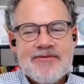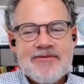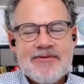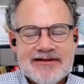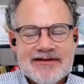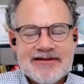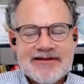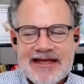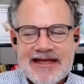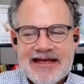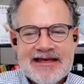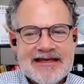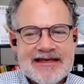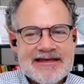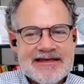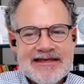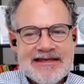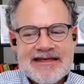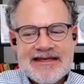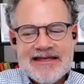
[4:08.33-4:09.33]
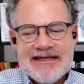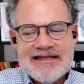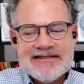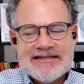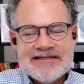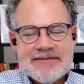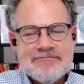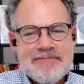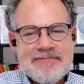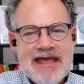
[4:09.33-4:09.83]
Well,
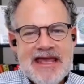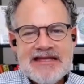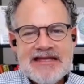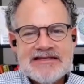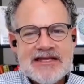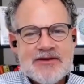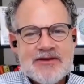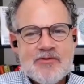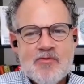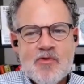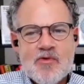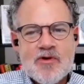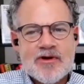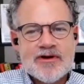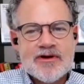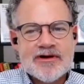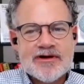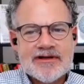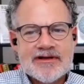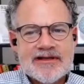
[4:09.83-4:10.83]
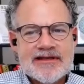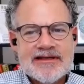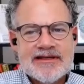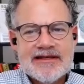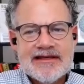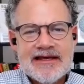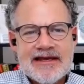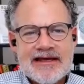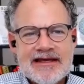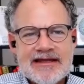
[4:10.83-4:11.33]
it's amazing work
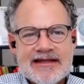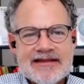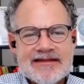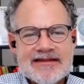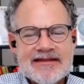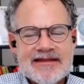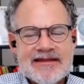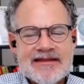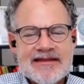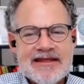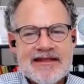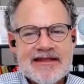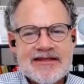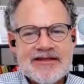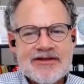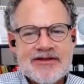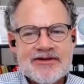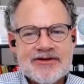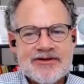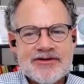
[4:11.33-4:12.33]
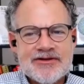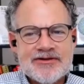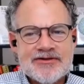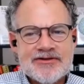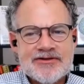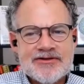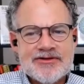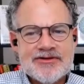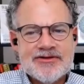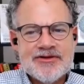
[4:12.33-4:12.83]
that
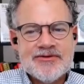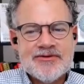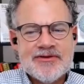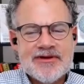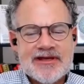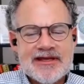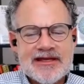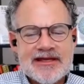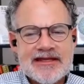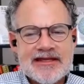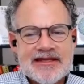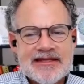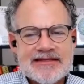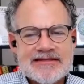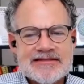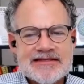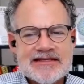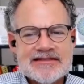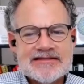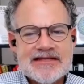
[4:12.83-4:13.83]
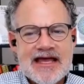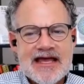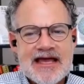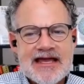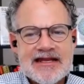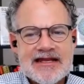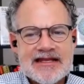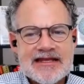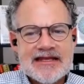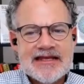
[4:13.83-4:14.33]
you're doing, and it's
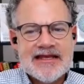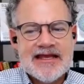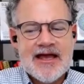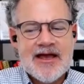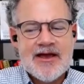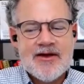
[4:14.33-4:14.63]
exciting.